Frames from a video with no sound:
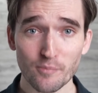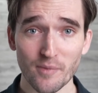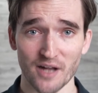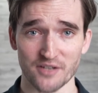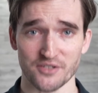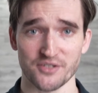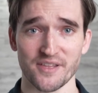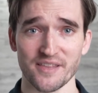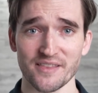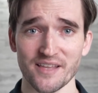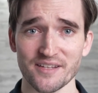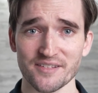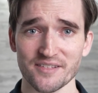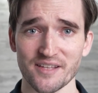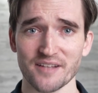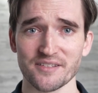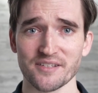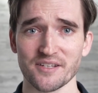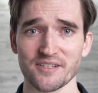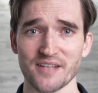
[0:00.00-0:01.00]
much, then they
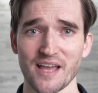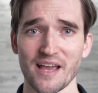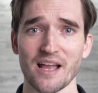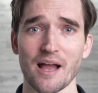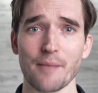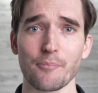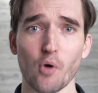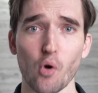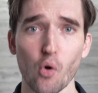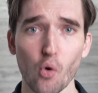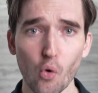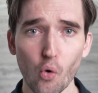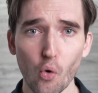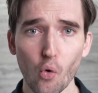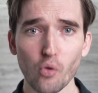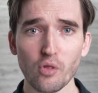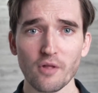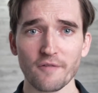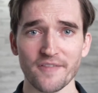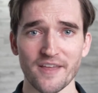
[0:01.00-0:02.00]
start to take up
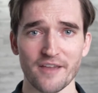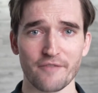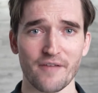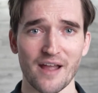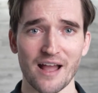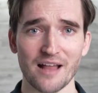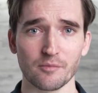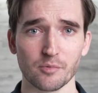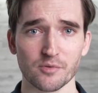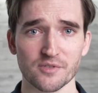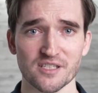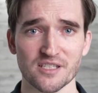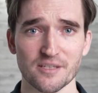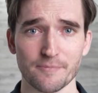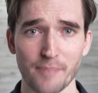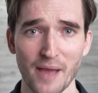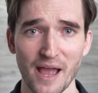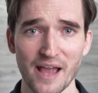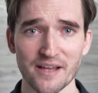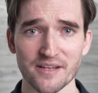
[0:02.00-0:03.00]
all of the available
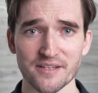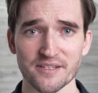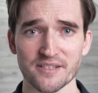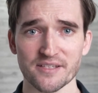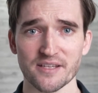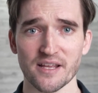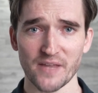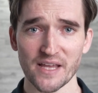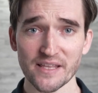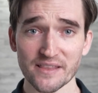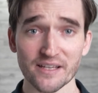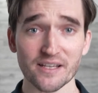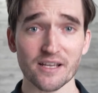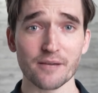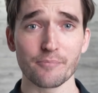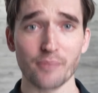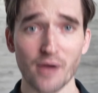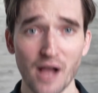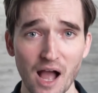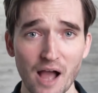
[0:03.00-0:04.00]
space in the
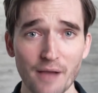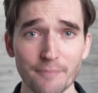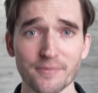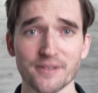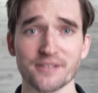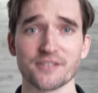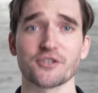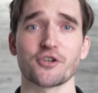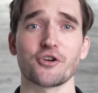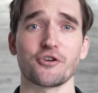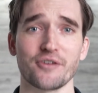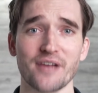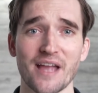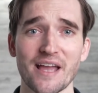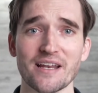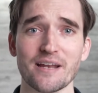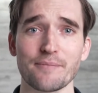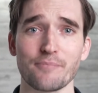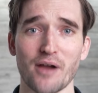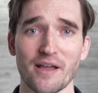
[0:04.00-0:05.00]
compartments
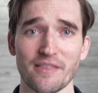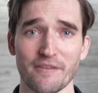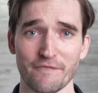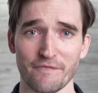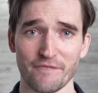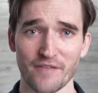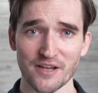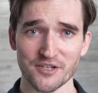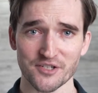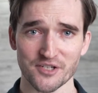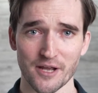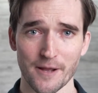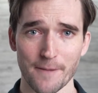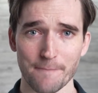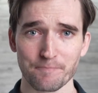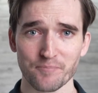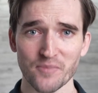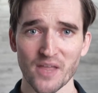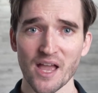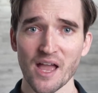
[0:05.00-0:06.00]
created by the fascia.
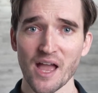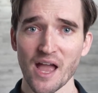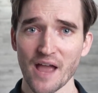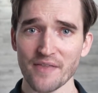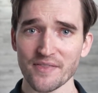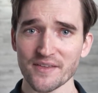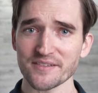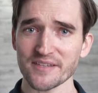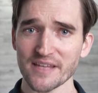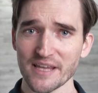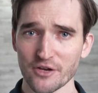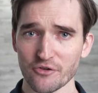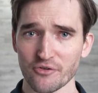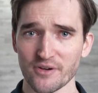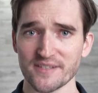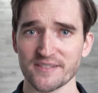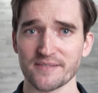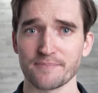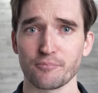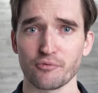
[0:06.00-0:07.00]
And this
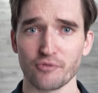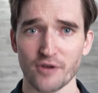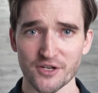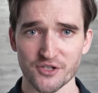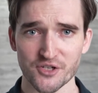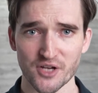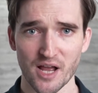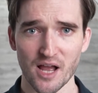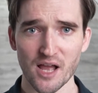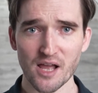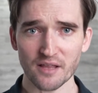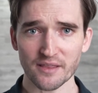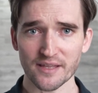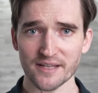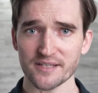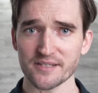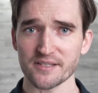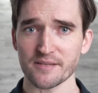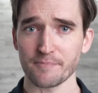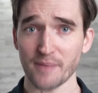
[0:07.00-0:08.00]
increased pressure
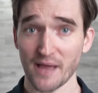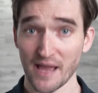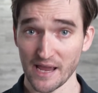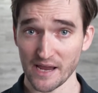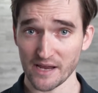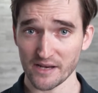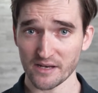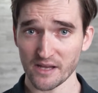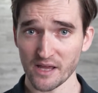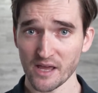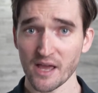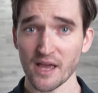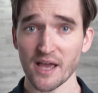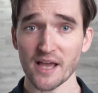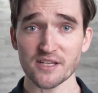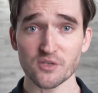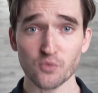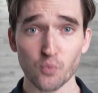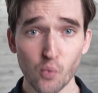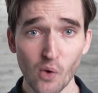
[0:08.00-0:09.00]
leads to pain,
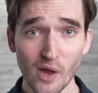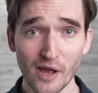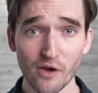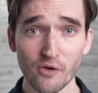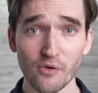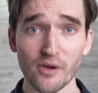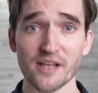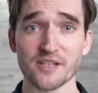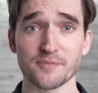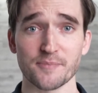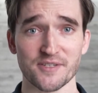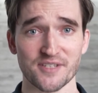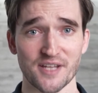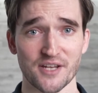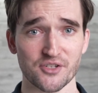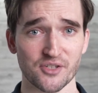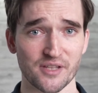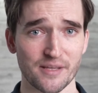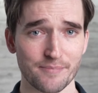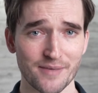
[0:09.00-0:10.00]
as well as
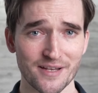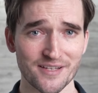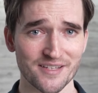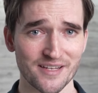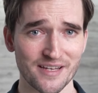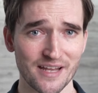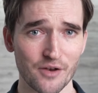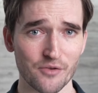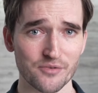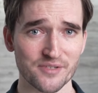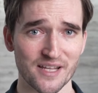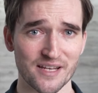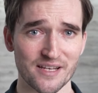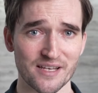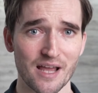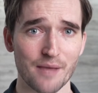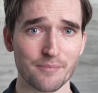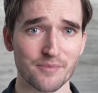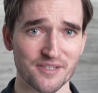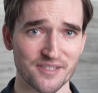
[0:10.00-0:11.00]
potentially pins and needles and
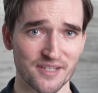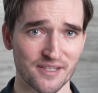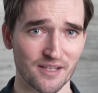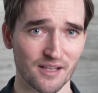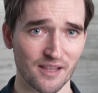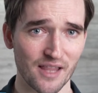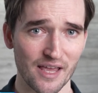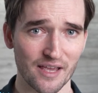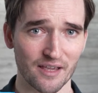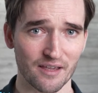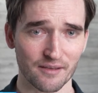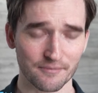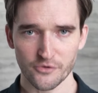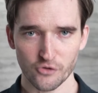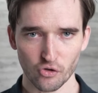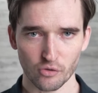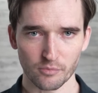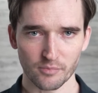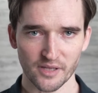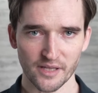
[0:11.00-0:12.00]
numbness in the leg.
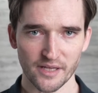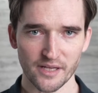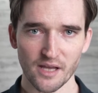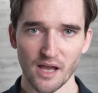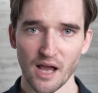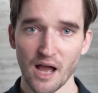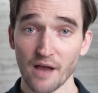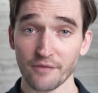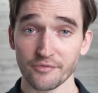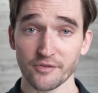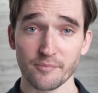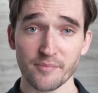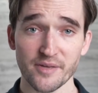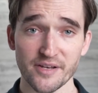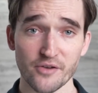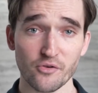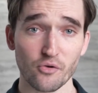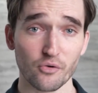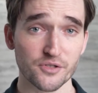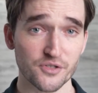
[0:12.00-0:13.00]
Normally, after a
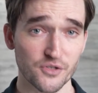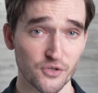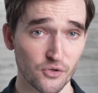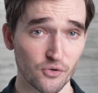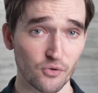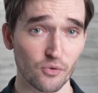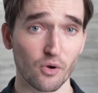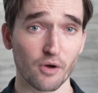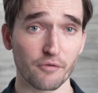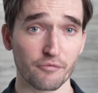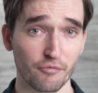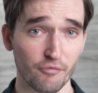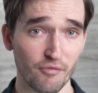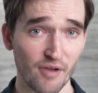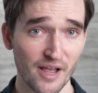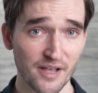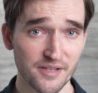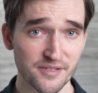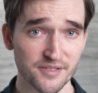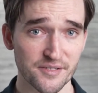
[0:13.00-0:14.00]
minute or 2 of
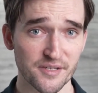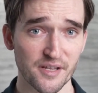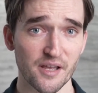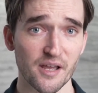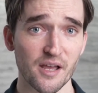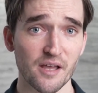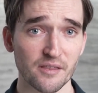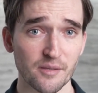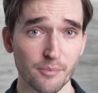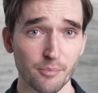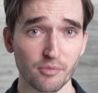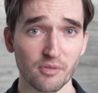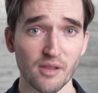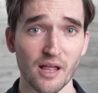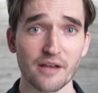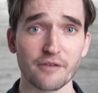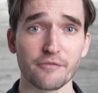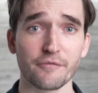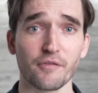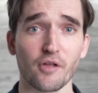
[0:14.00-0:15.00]
rest, the
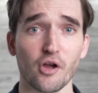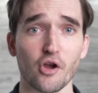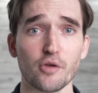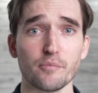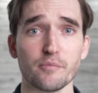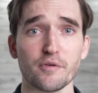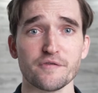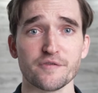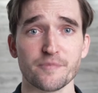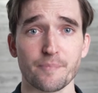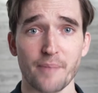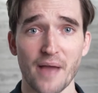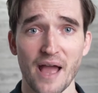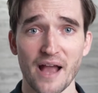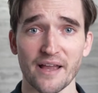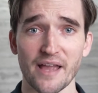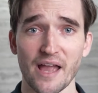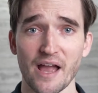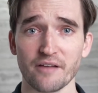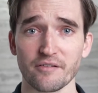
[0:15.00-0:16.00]
blood flow moves
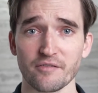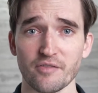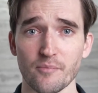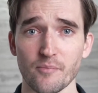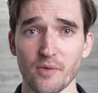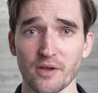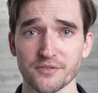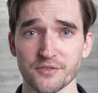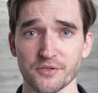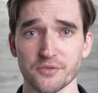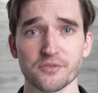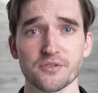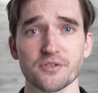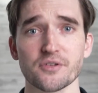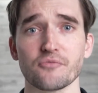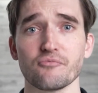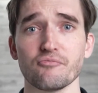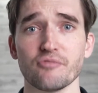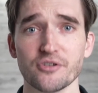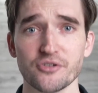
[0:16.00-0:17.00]
back out of the muscles,
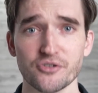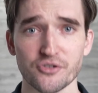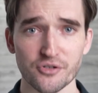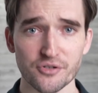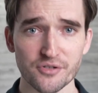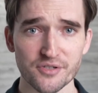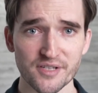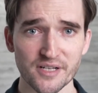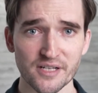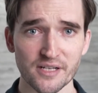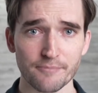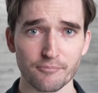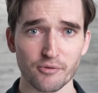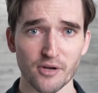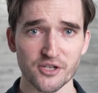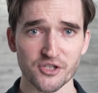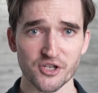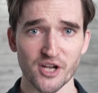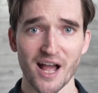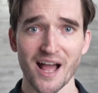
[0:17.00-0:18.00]
reducing the
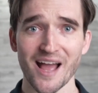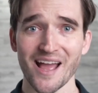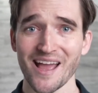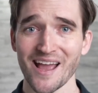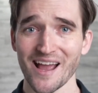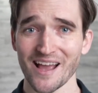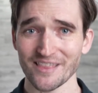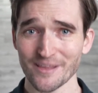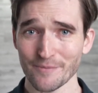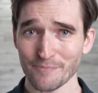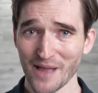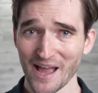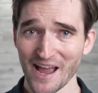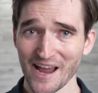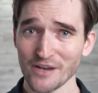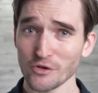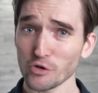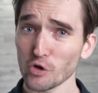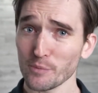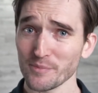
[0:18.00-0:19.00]
pressure, and the
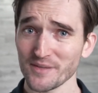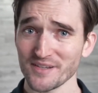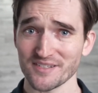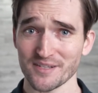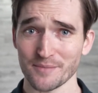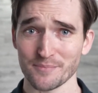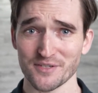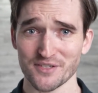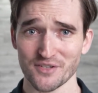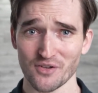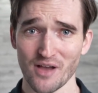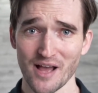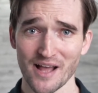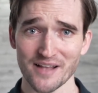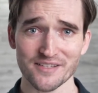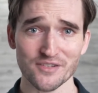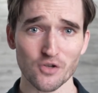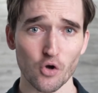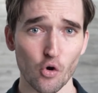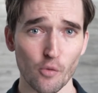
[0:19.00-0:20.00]
pain normally
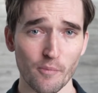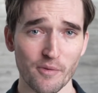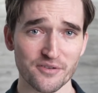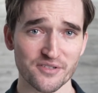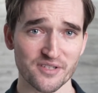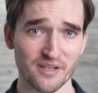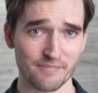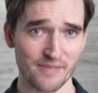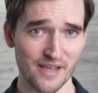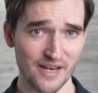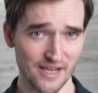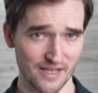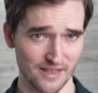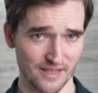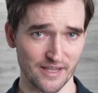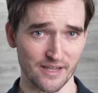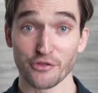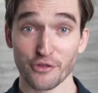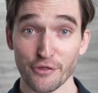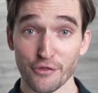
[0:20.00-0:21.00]
subsides almost
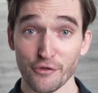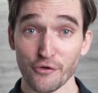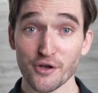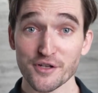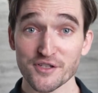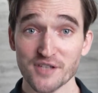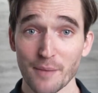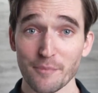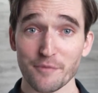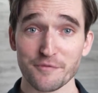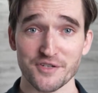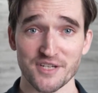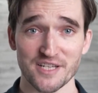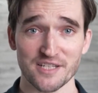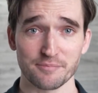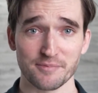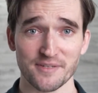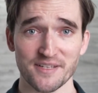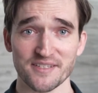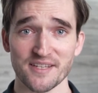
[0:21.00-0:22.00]
immediately. The third type of shin
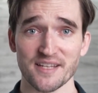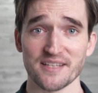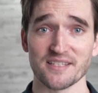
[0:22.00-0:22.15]
splints